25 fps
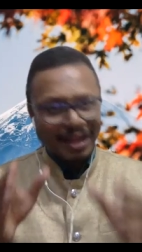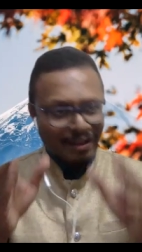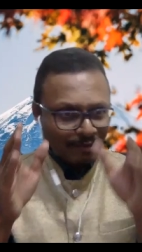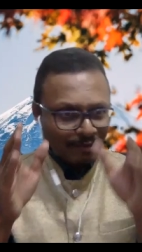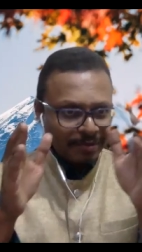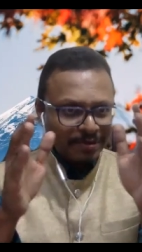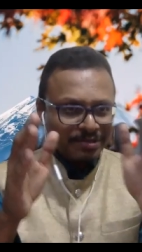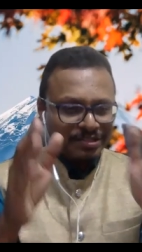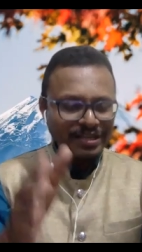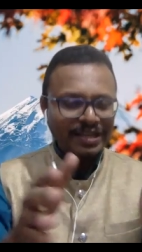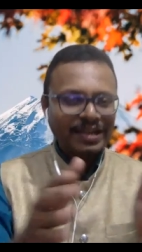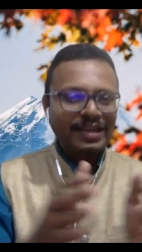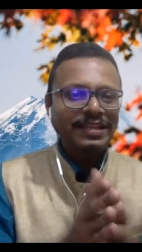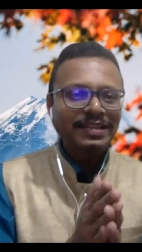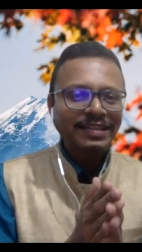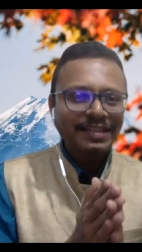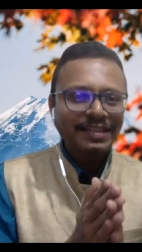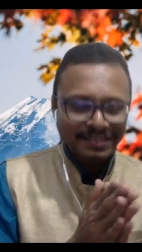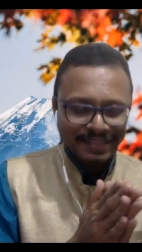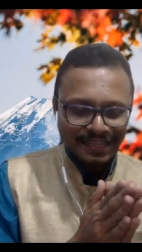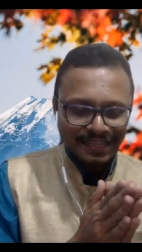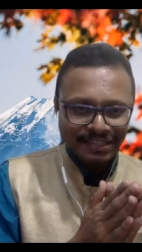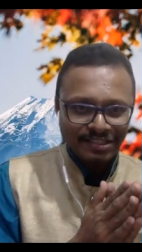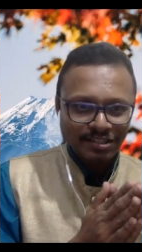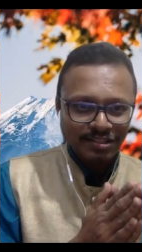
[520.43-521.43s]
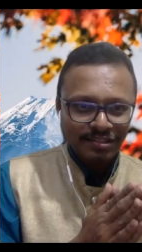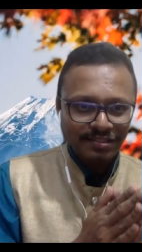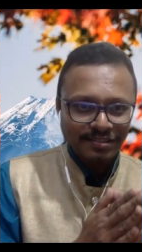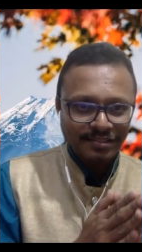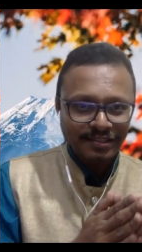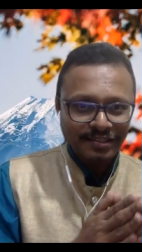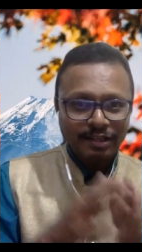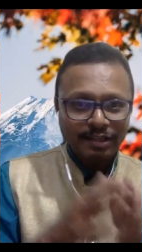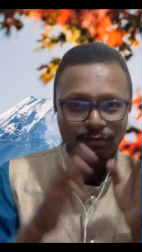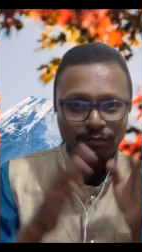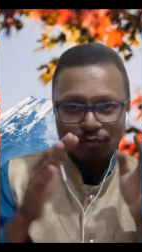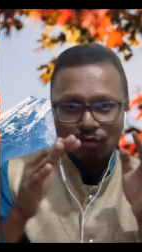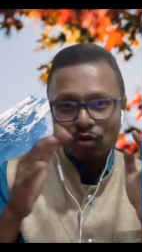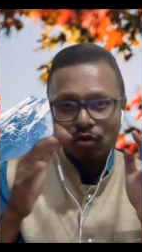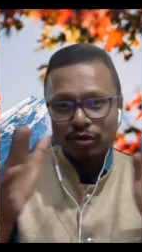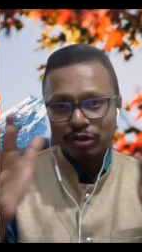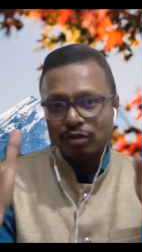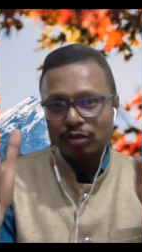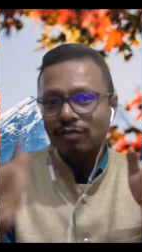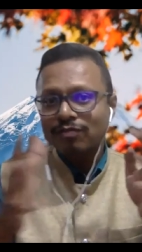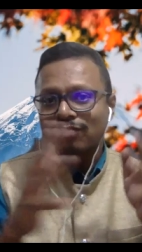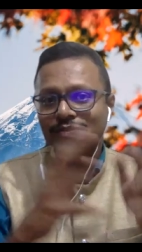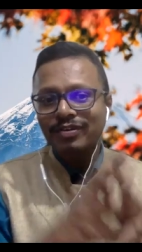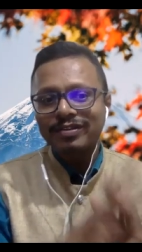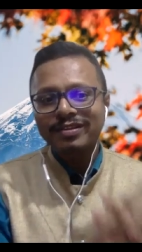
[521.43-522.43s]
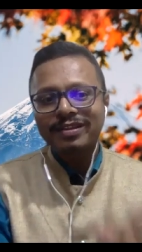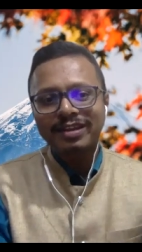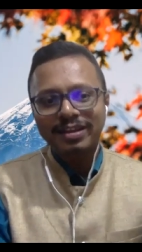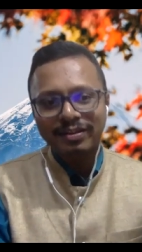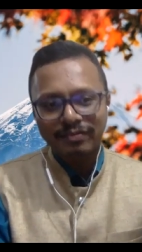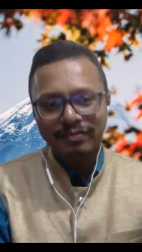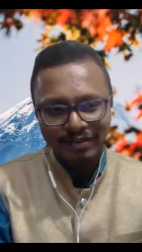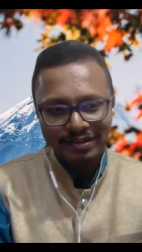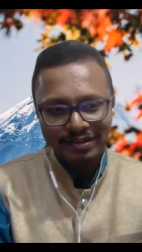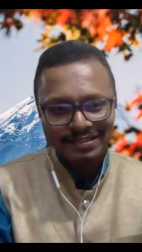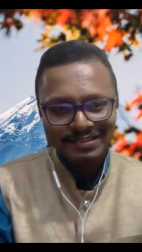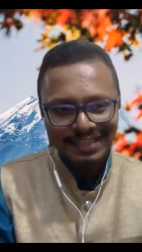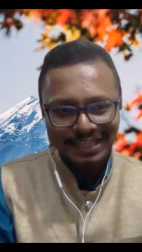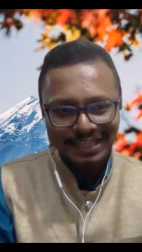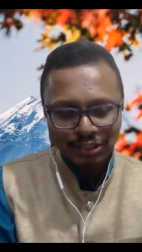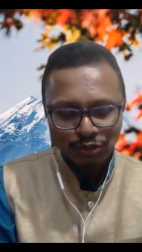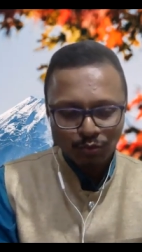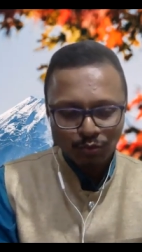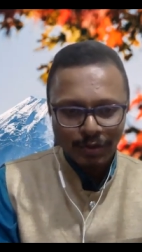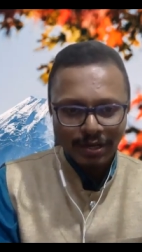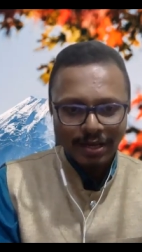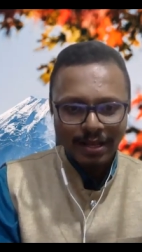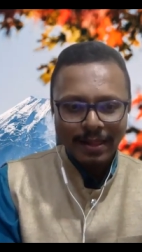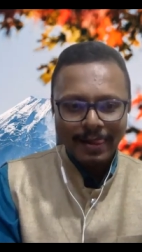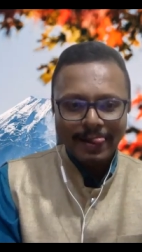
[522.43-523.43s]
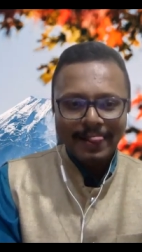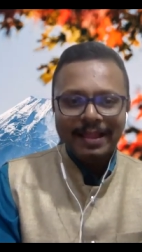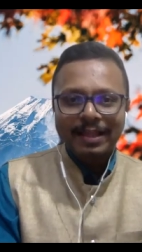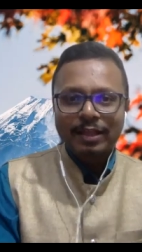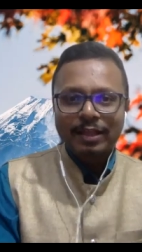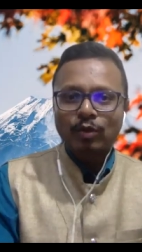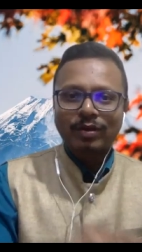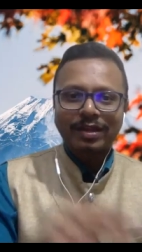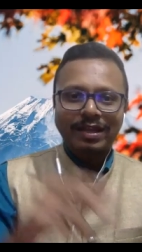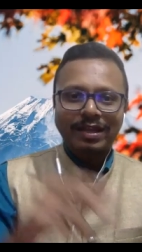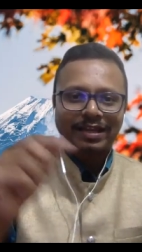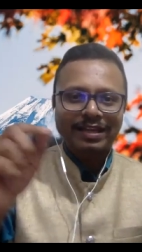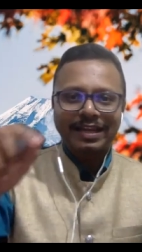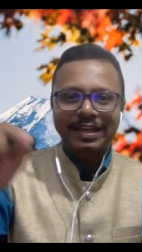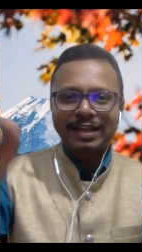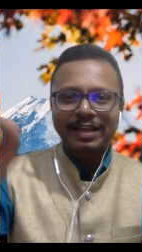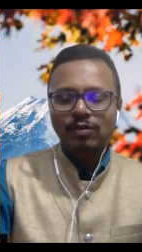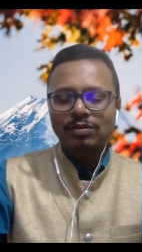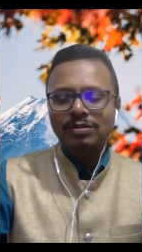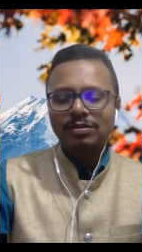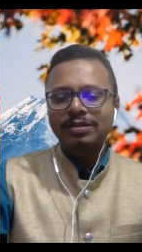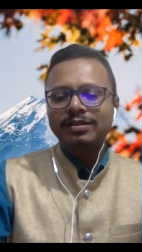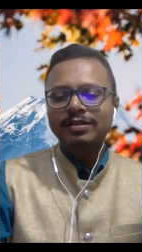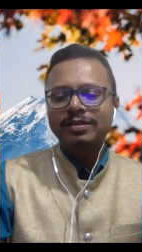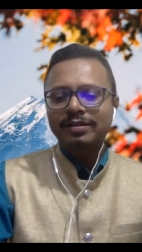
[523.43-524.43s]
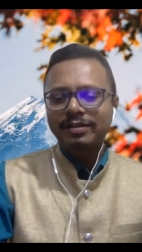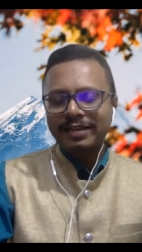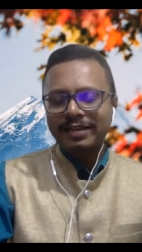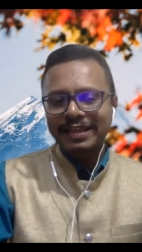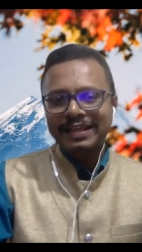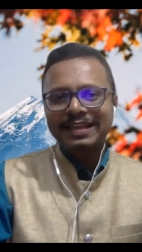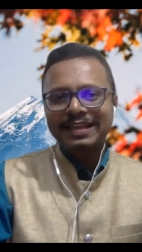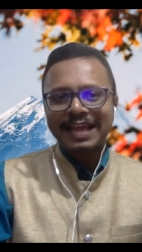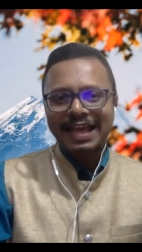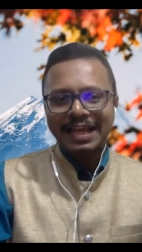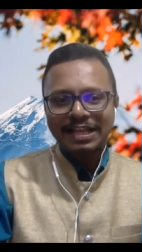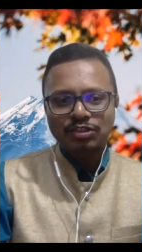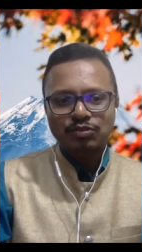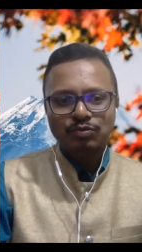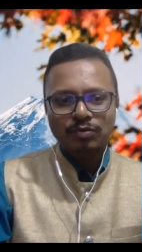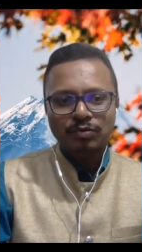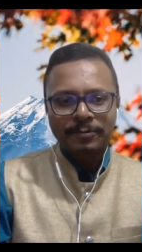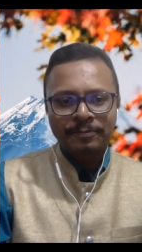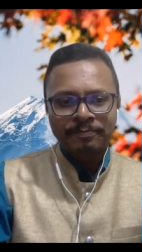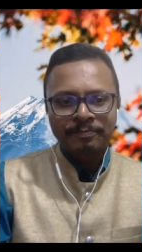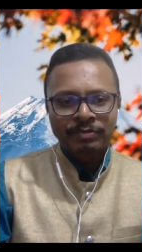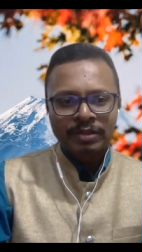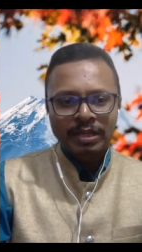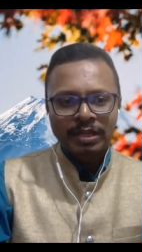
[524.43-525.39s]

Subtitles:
I will be sharing this Excel sheet for your further reference as well. You can click on the link as well.